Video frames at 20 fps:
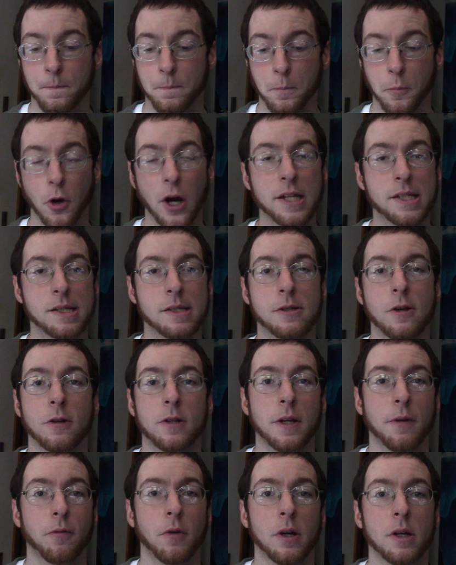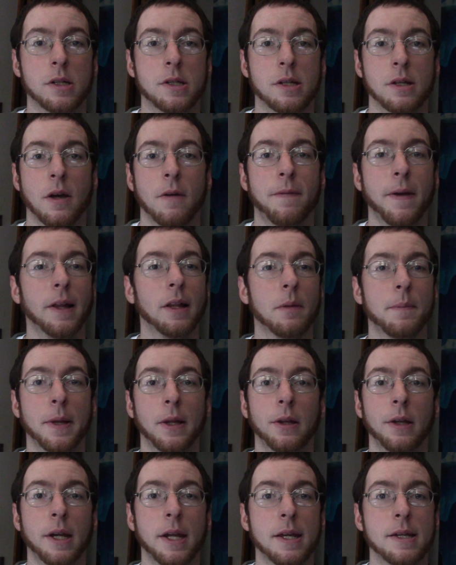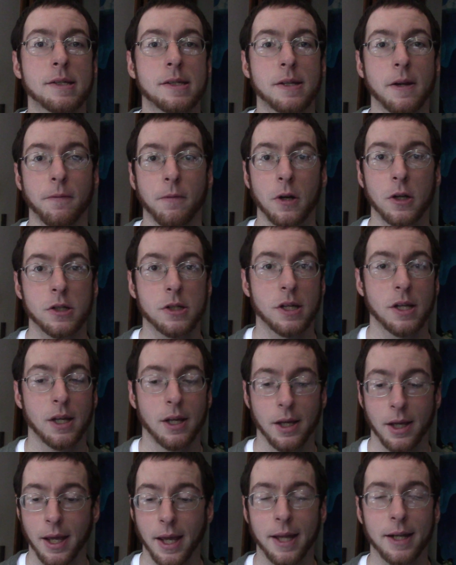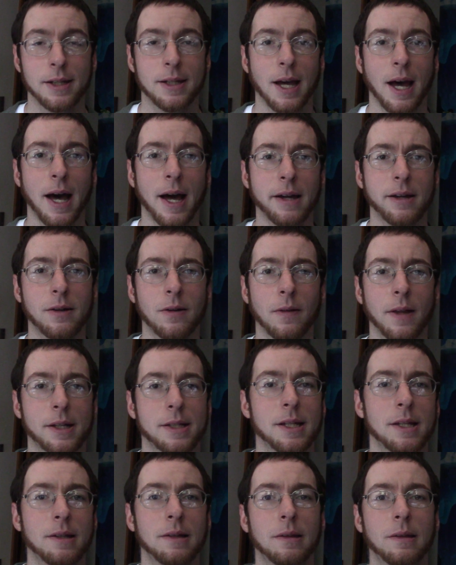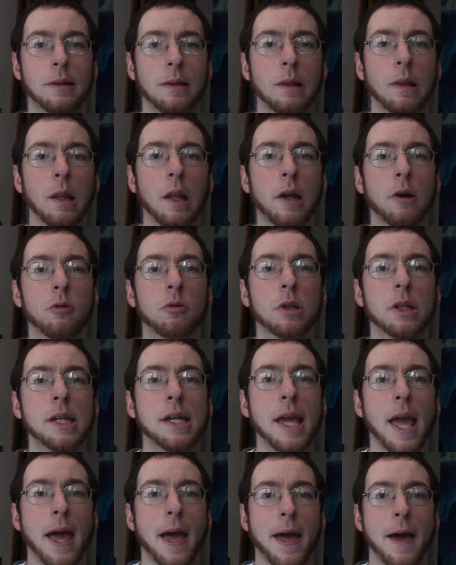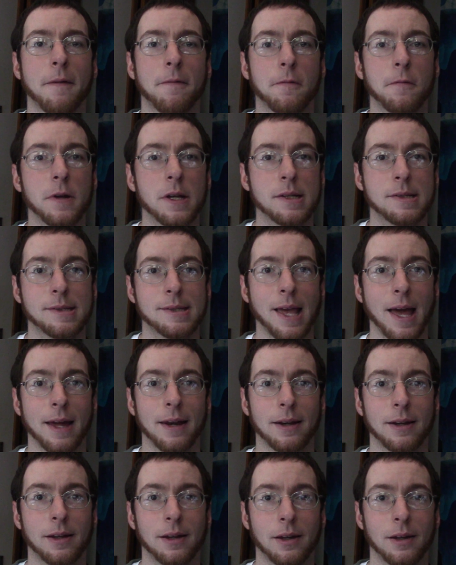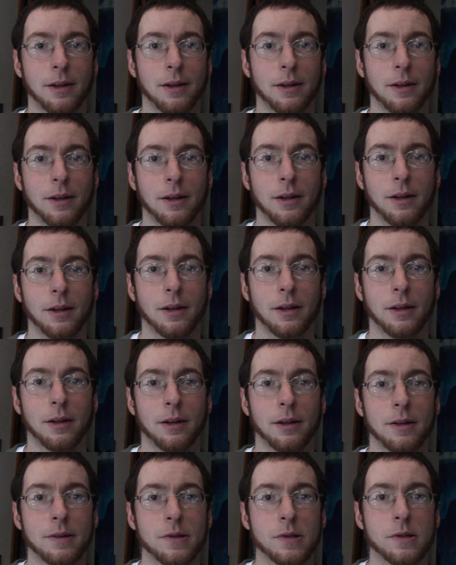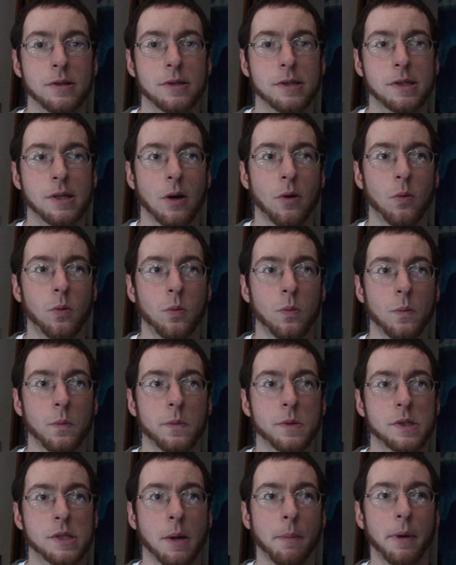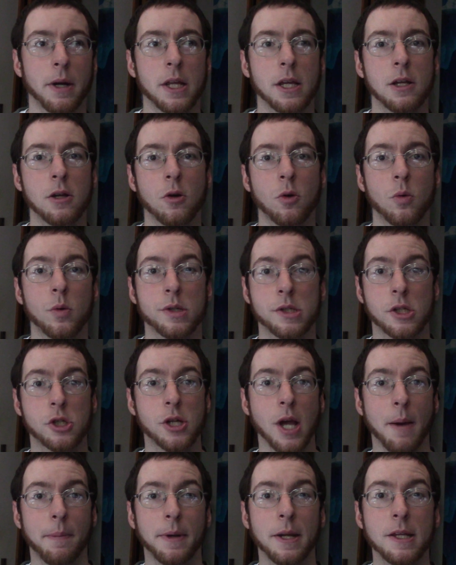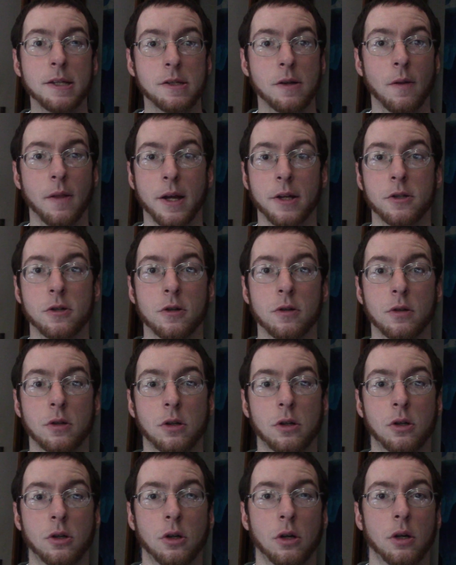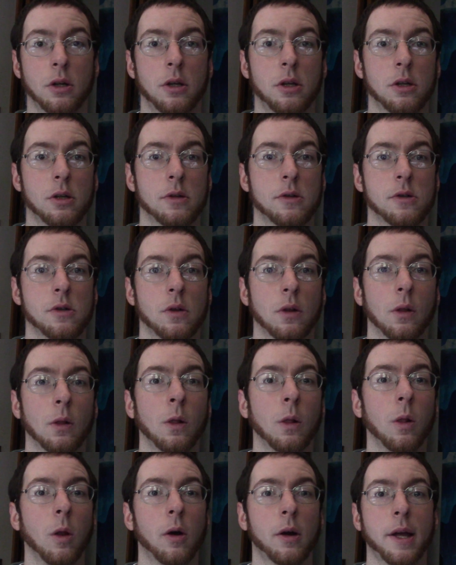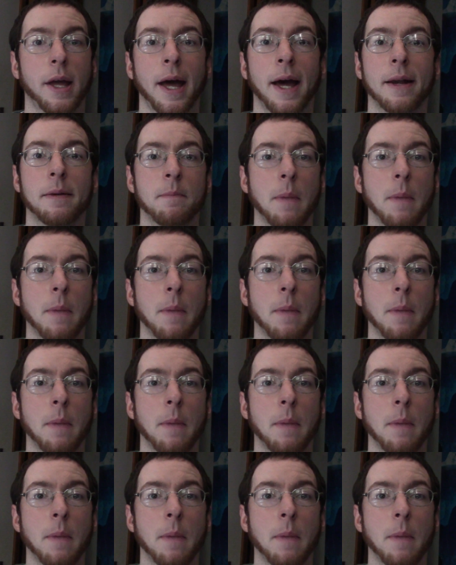Prices are different, availability is different, and I collected literally every set. So somebody who is a Japanese collector could look at